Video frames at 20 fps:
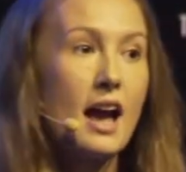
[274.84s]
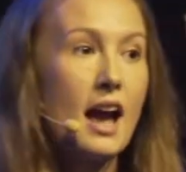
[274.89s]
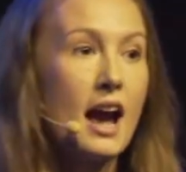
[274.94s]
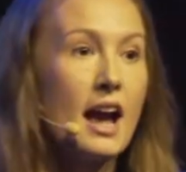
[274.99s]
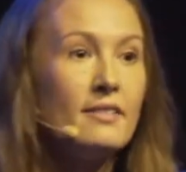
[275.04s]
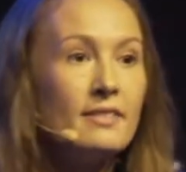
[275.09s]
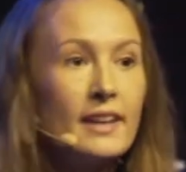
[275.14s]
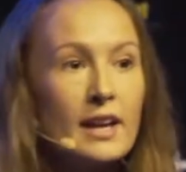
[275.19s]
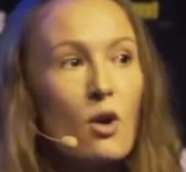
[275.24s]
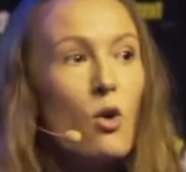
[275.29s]

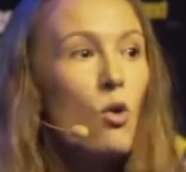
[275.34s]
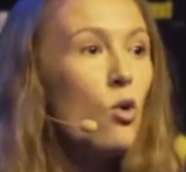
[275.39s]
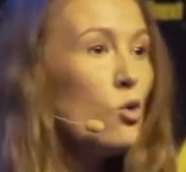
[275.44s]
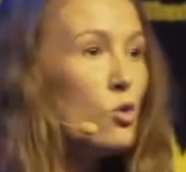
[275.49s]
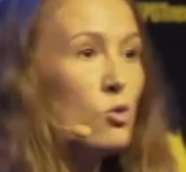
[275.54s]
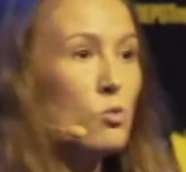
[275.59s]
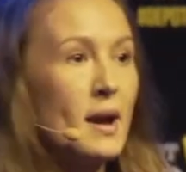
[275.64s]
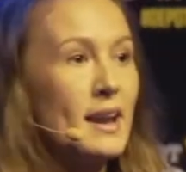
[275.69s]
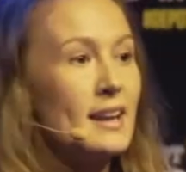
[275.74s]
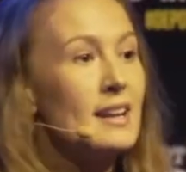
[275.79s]
And they
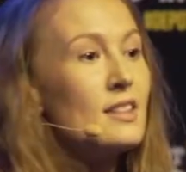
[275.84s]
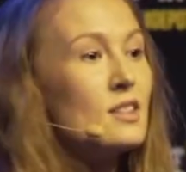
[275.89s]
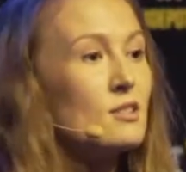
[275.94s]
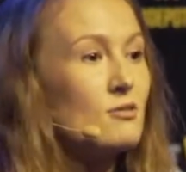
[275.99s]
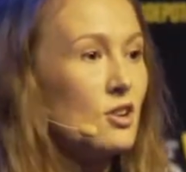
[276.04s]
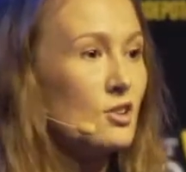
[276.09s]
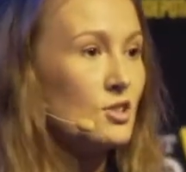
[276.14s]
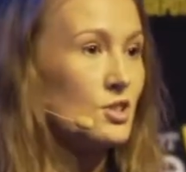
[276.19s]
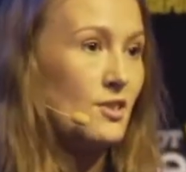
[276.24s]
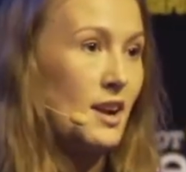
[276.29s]
all went in the
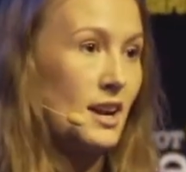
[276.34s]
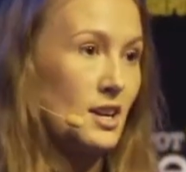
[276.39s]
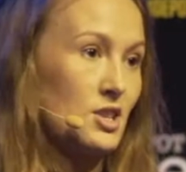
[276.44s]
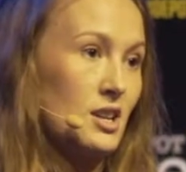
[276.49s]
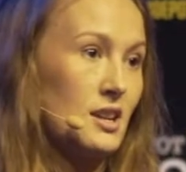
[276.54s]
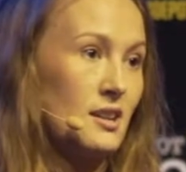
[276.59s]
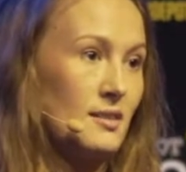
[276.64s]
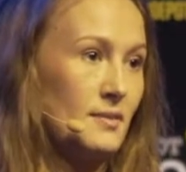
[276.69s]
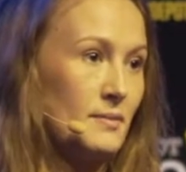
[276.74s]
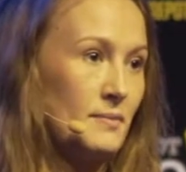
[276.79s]
wrong
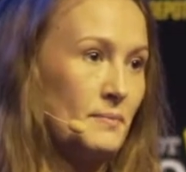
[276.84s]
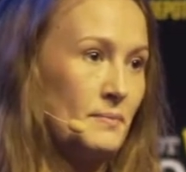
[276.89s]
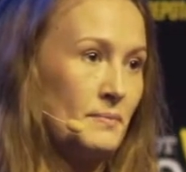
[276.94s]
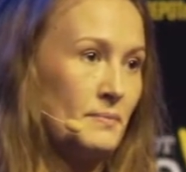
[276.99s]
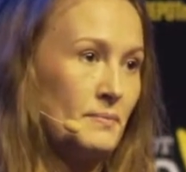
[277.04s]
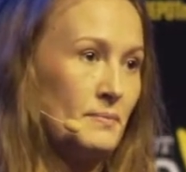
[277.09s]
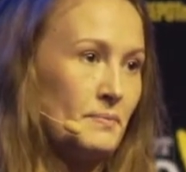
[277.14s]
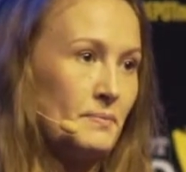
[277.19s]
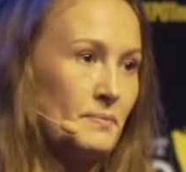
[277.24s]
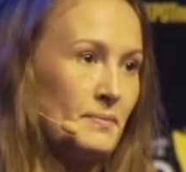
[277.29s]
direction.
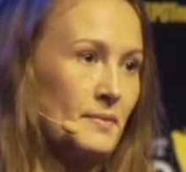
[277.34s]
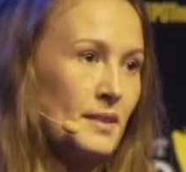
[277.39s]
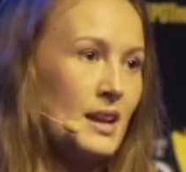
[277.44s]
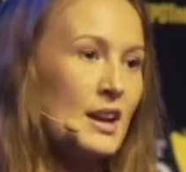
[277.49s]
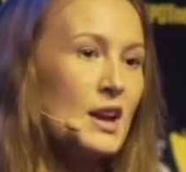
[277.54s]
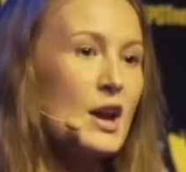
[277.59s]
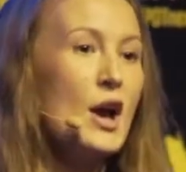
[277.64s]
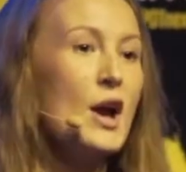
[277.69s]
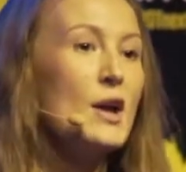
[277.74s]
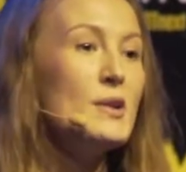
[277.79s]

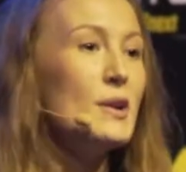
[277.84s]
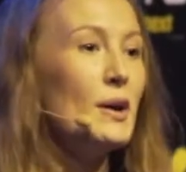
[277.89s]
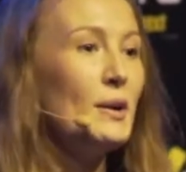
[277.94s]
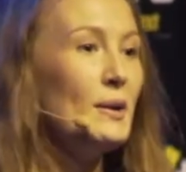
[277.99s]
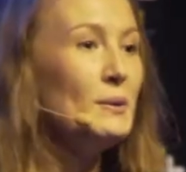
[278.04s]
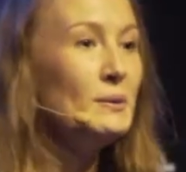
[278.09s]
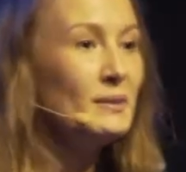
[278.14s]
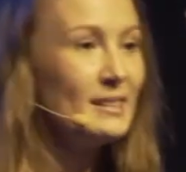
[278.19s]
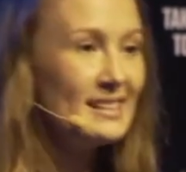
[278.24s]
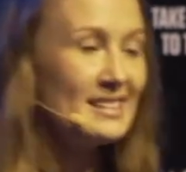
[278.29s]
Not
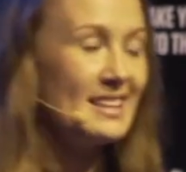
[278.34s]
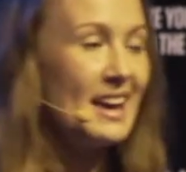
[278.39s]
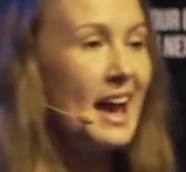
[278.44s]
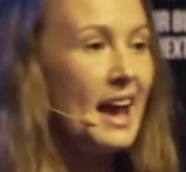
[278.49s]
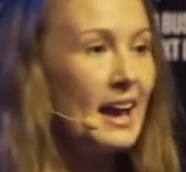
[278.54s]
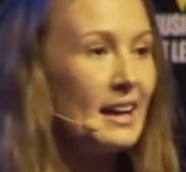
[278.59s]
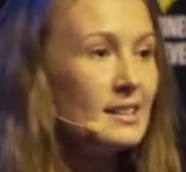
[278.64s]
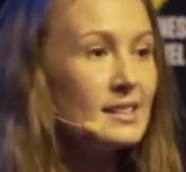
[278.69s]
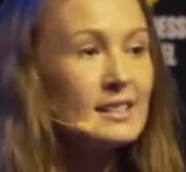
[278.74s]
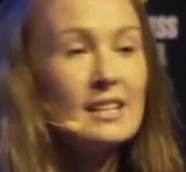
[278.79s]
only
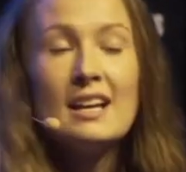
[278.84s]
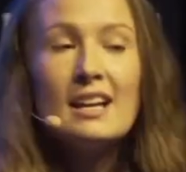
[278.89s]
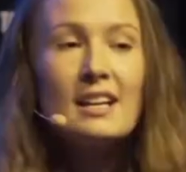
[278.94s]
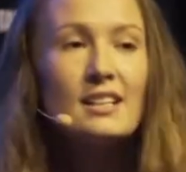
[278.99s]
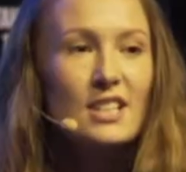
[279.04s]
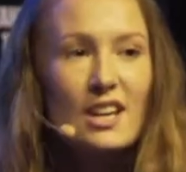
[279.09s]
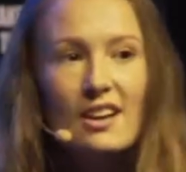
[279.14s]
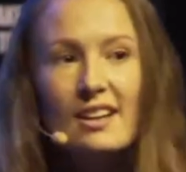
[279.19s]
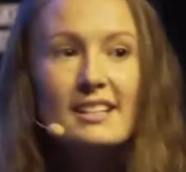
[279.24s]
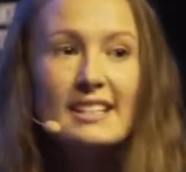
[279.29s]
that,
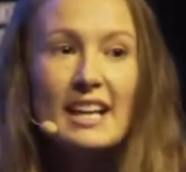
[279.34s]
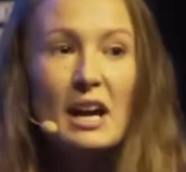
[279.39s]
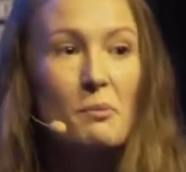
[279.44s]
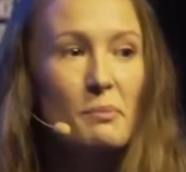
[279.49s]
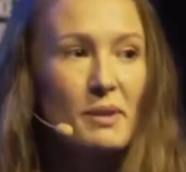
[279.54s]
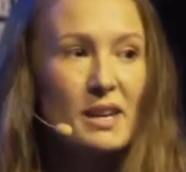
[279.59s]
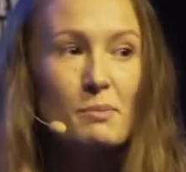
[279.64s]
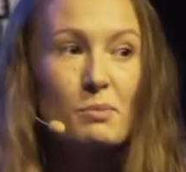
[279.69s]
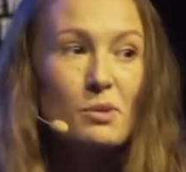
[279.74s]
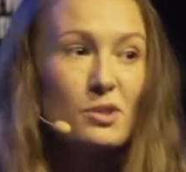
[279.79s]
turns out
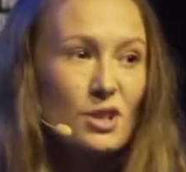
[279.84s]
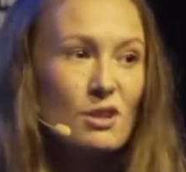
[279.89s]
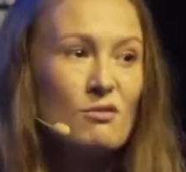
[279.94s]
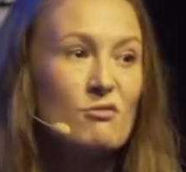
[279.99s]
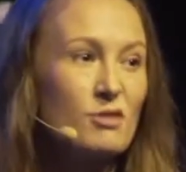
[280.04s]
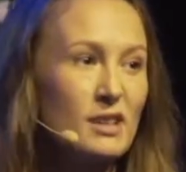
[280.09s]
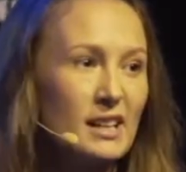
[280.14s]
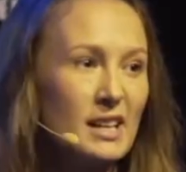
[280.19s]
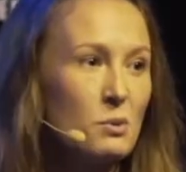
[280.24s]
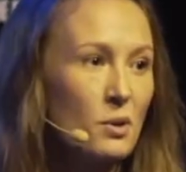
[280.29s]
people don't
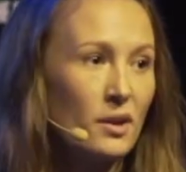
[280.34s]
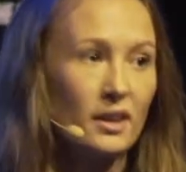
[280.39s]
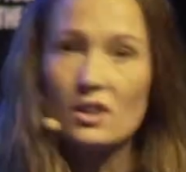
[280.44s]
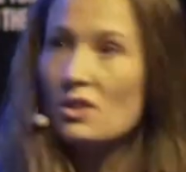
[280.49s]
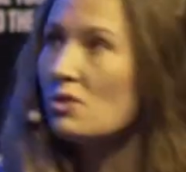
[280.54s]
really want to